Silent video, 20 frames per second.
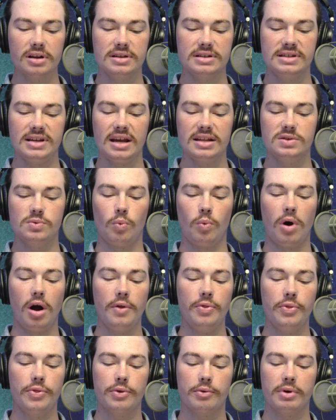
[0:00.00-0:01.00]
Sets
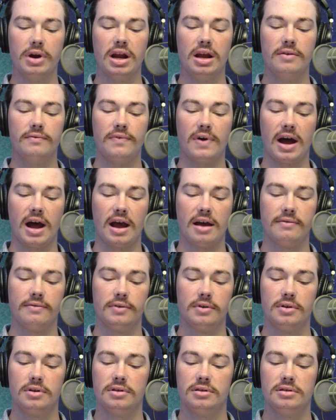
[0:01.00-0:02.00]
1, 3, and
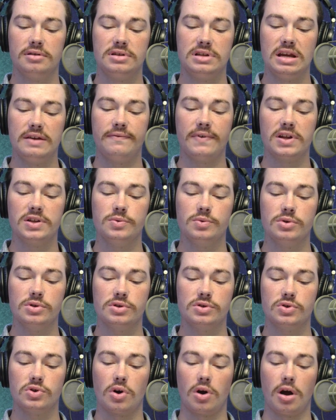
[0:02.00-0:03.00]
5, defense
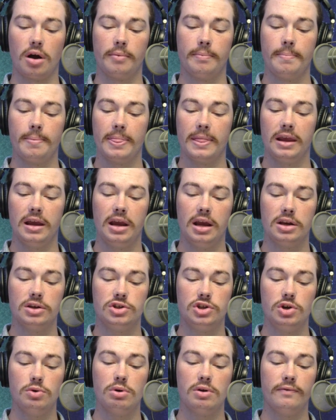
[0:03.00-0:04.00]
was strong. In
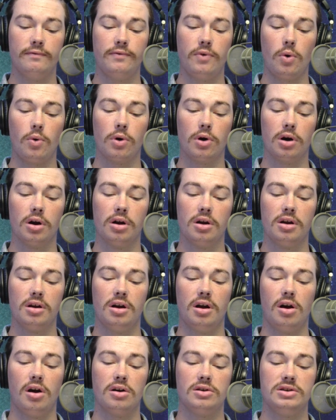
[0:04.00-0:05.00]
2 and 4,
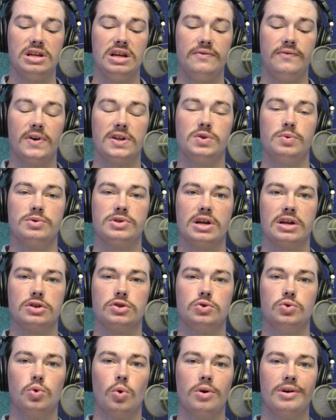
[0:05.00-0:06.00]
our defense was
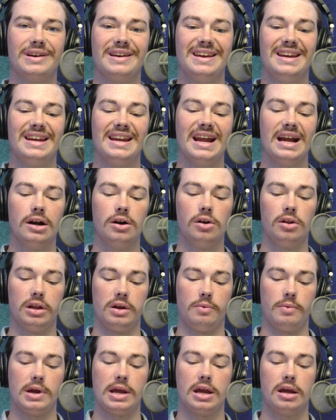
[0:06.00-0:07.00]

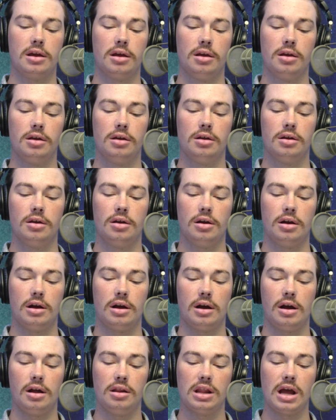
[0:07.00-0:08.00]
extraordinarily weak,
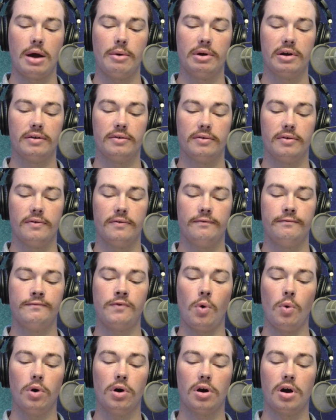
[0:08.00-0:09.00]
allowing
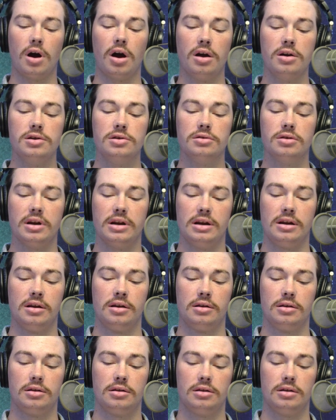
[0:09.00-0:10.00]
400
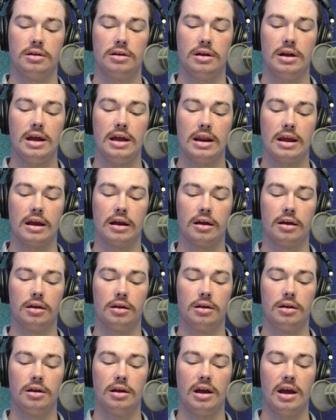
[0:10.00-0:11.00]
hitting
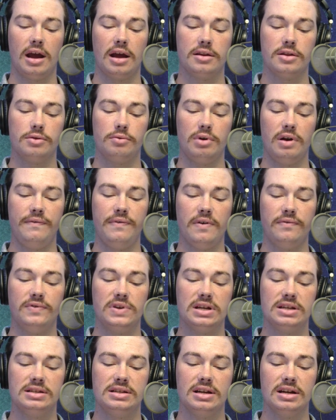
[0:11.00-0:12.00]
and
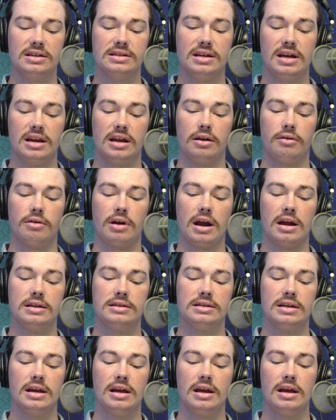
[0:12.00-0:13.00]
356 hitting
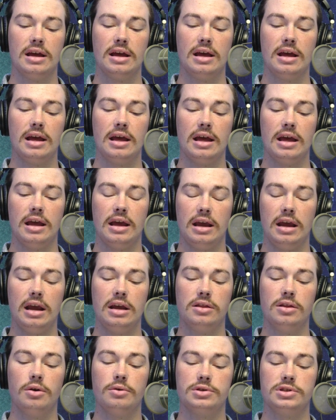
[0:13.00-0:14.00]
rates
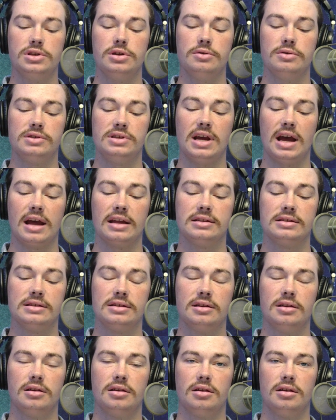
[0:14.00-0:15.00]
in those 2 sets.